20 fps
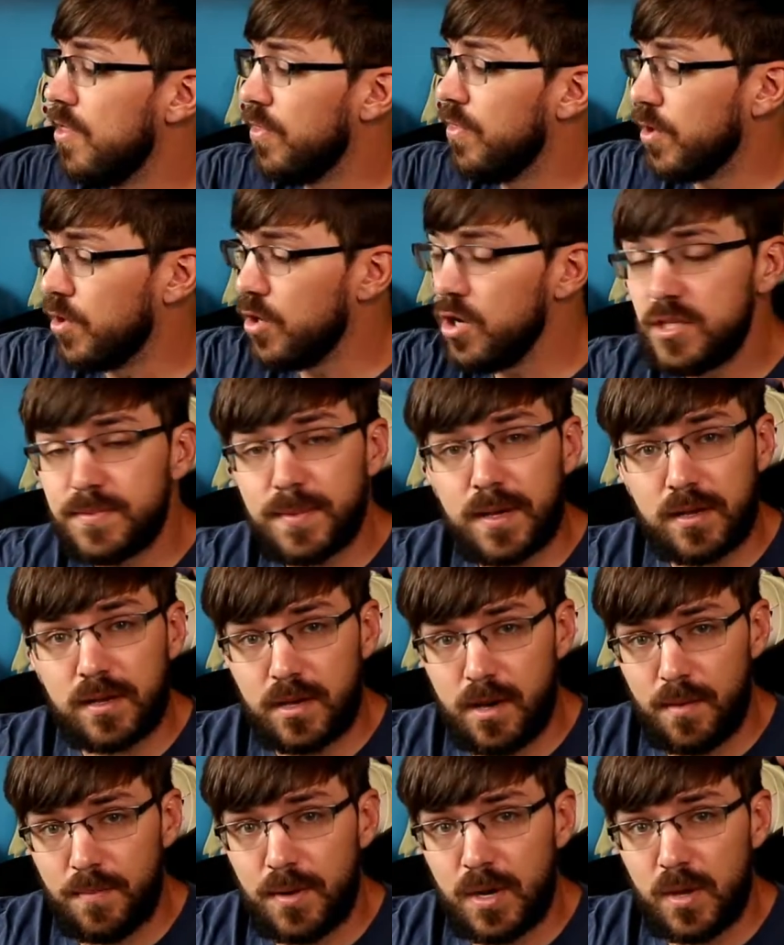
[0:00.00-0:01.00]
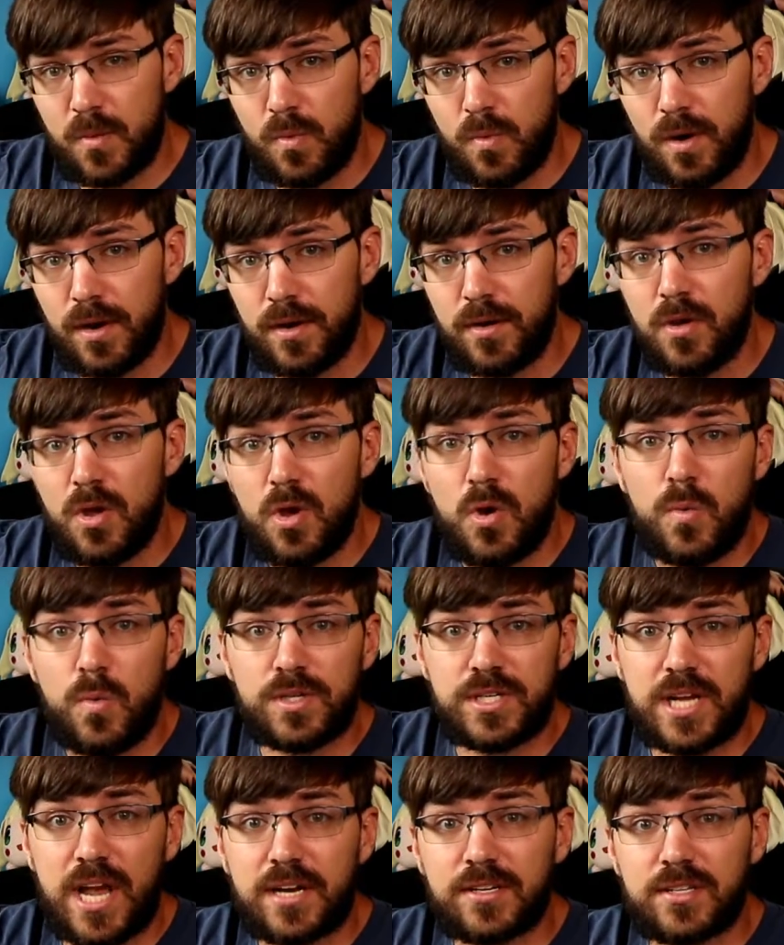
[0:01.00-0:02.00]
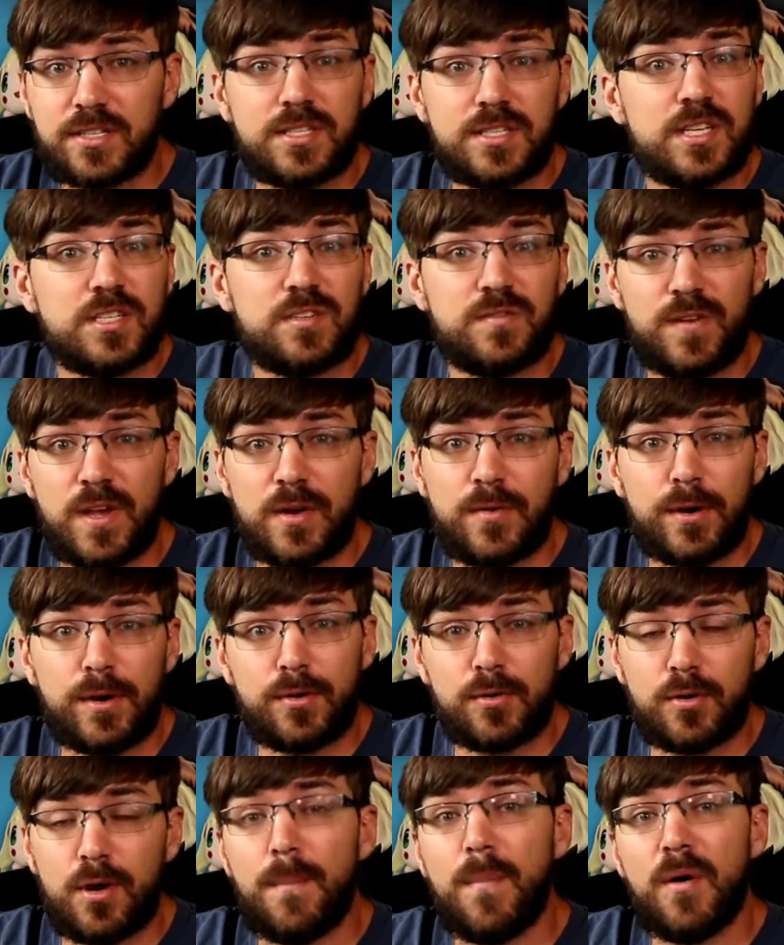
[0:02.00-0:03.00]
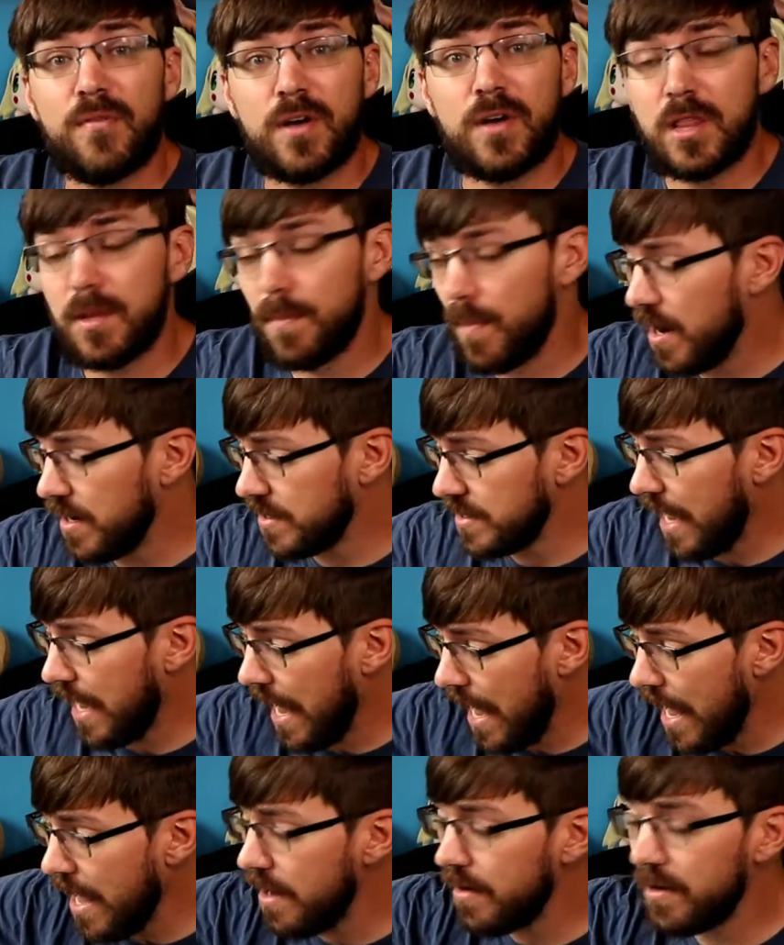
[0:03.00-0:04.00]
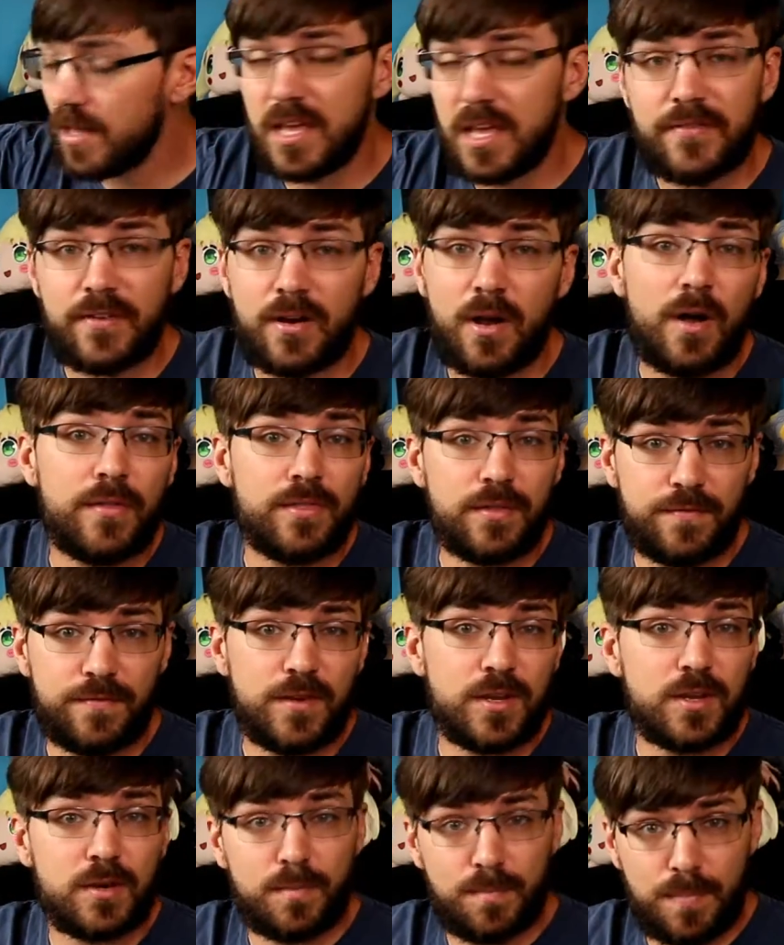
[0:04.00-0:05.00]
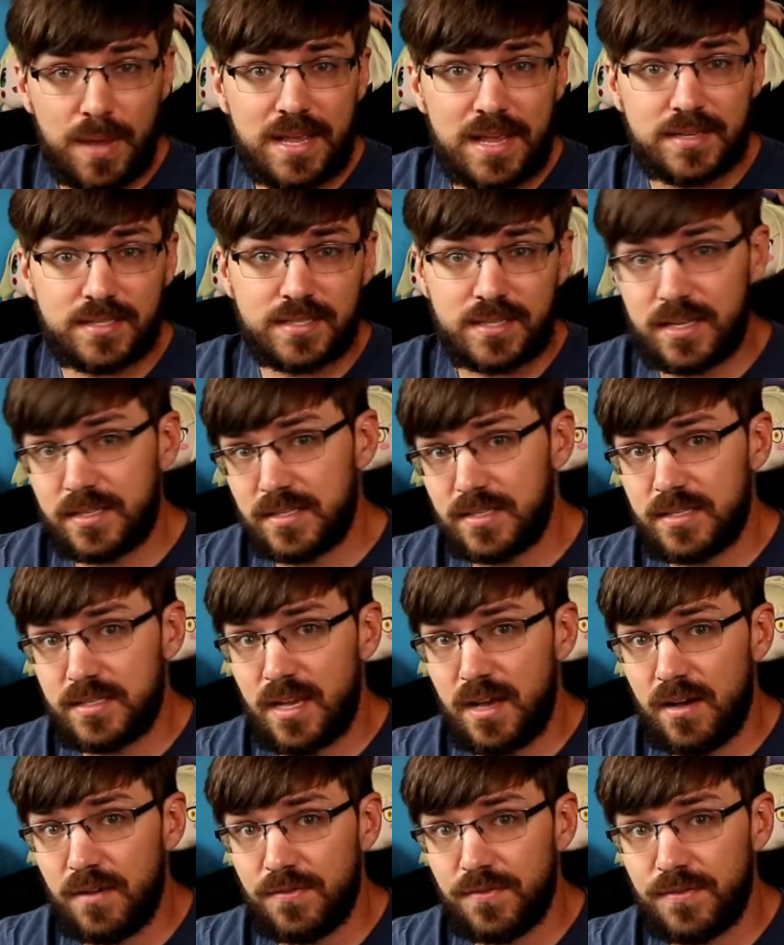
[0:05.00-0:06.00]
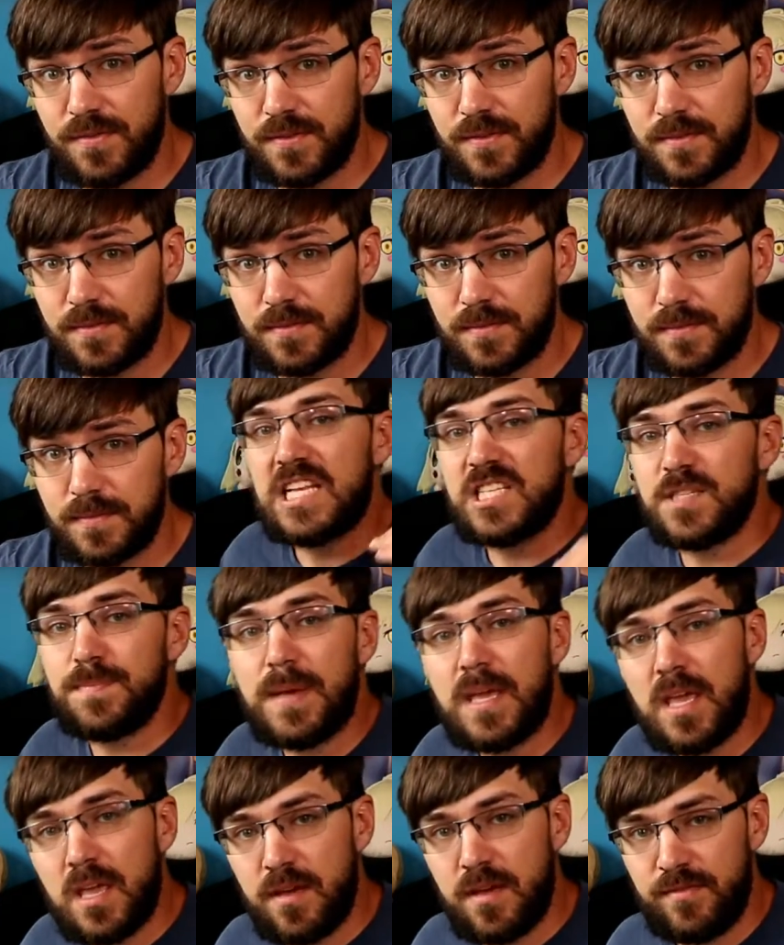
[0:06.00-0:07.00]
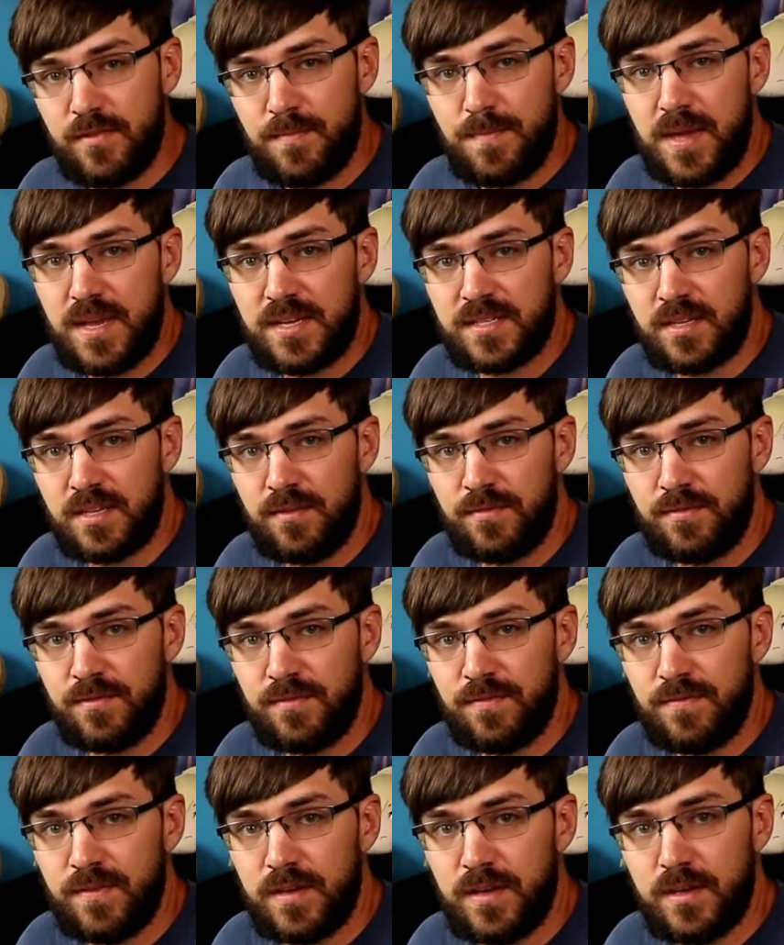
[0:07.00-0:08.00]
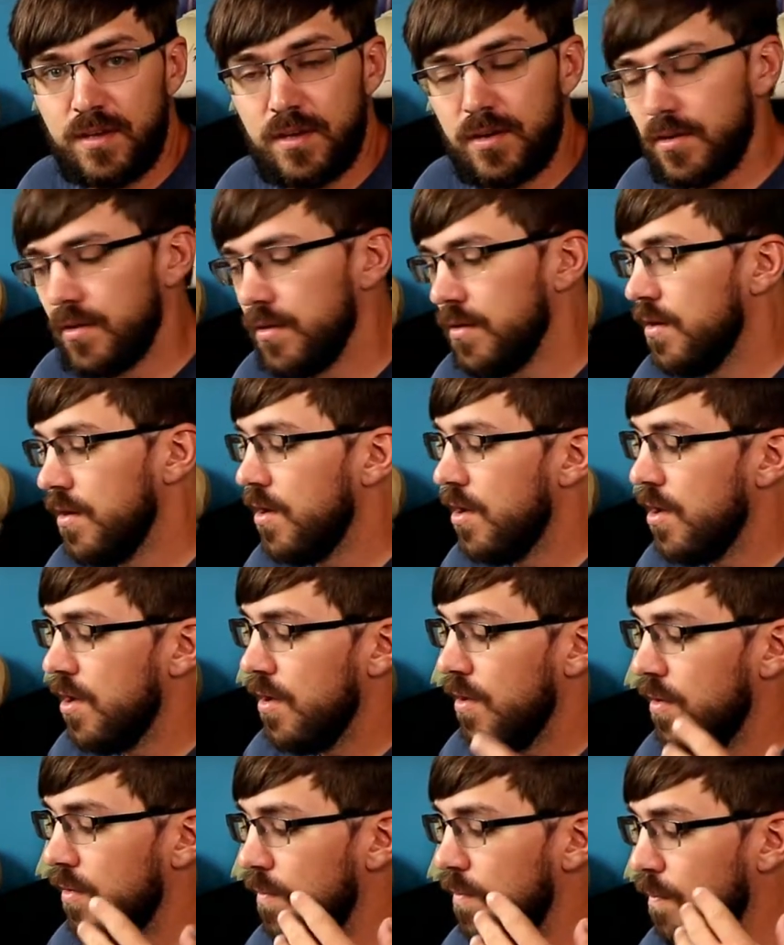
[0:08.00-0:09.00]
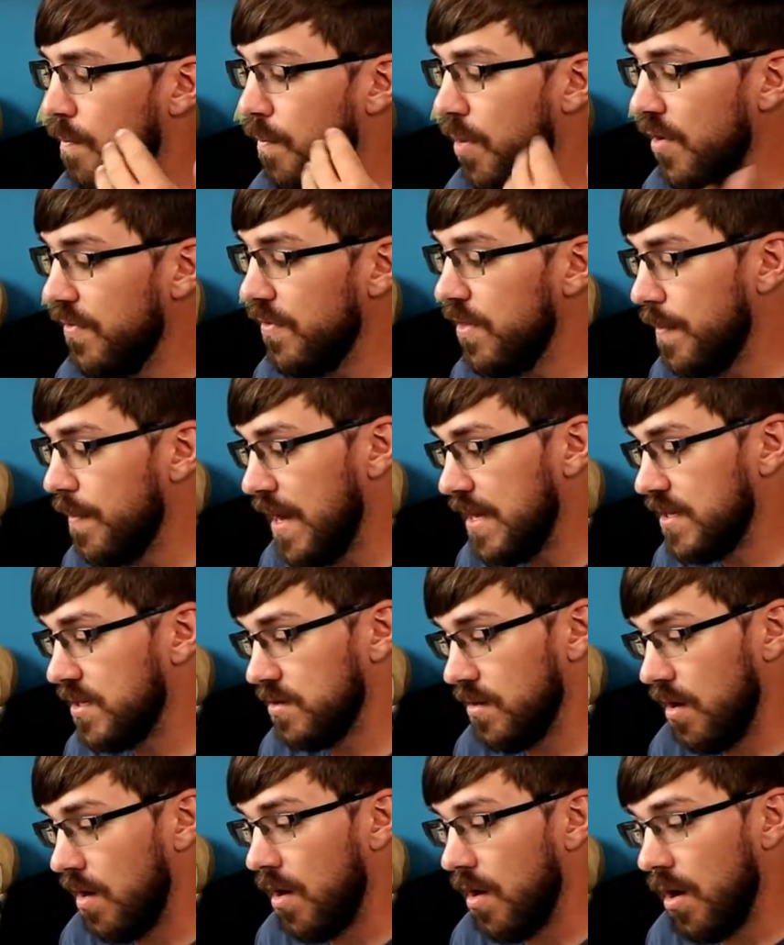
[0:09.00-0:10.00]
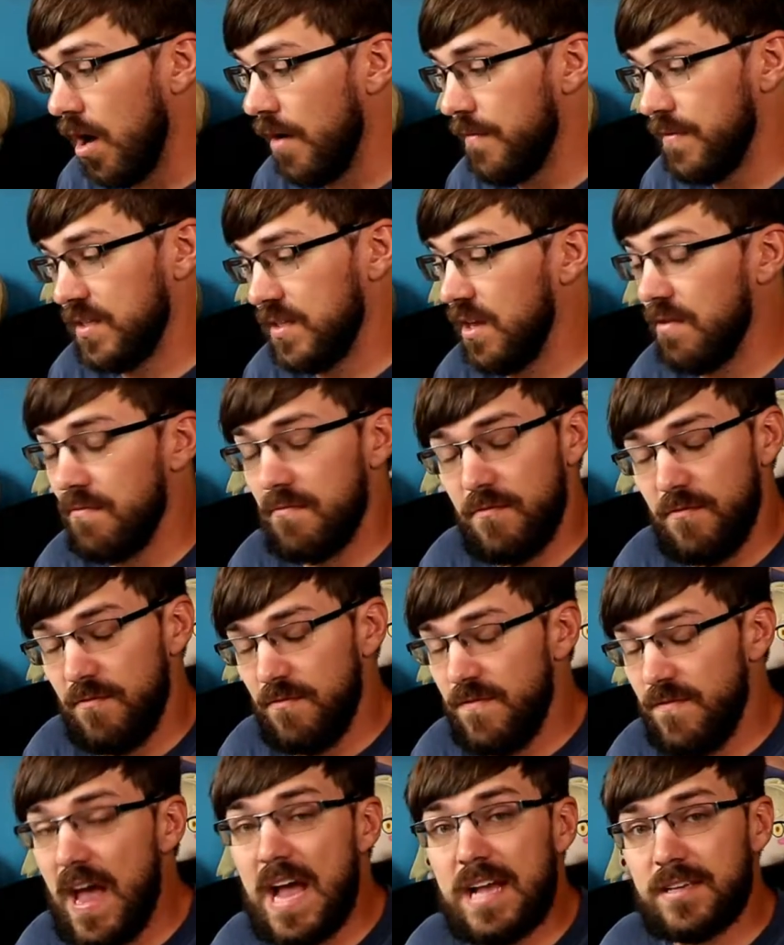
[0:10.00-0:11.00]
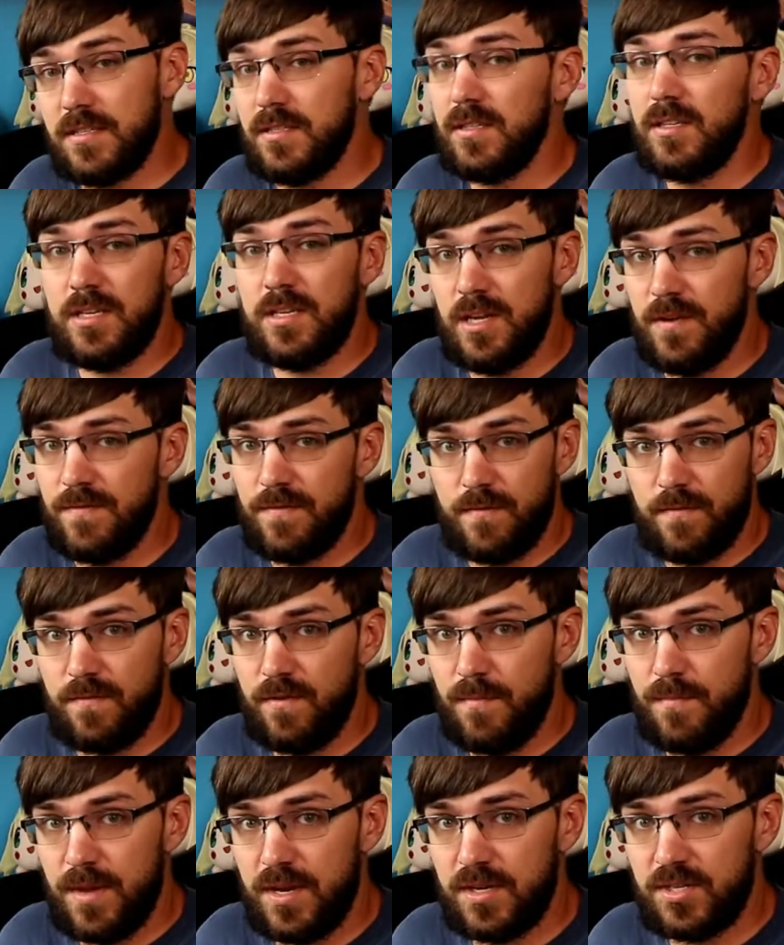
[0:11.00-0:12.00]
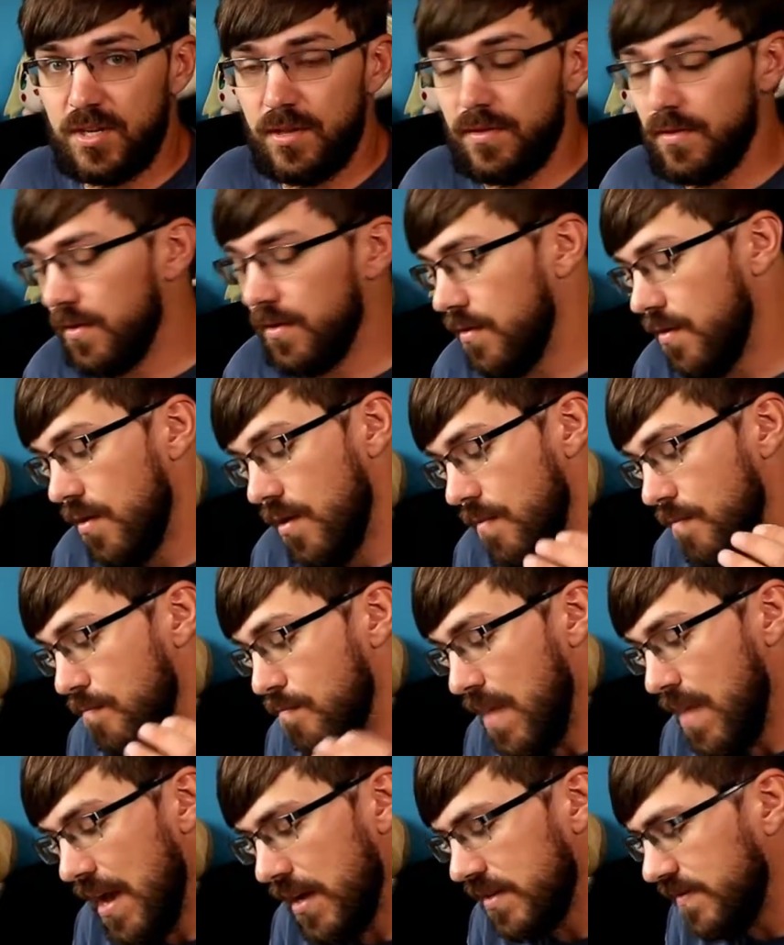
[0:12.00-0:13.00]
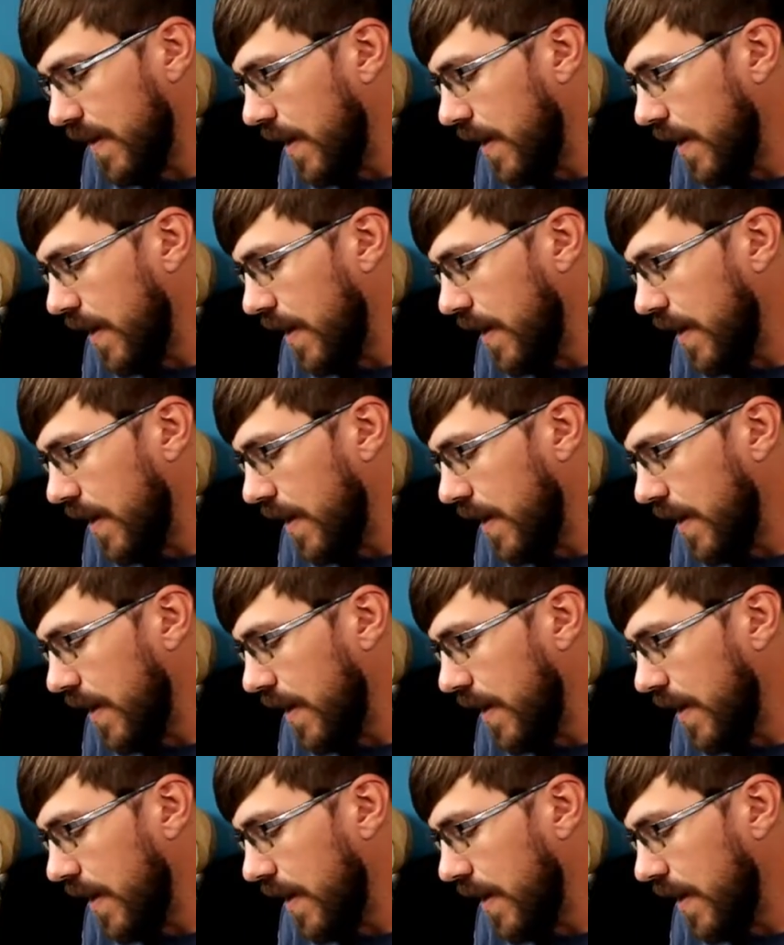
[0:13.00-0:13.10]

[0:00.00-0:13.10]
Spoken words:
the Goodspawn Company one, which actually says Fate Grindora both on the box and even on the figure base itself. And speaking of the base of the figure, both of the bases are obviously vastly different from each other. Max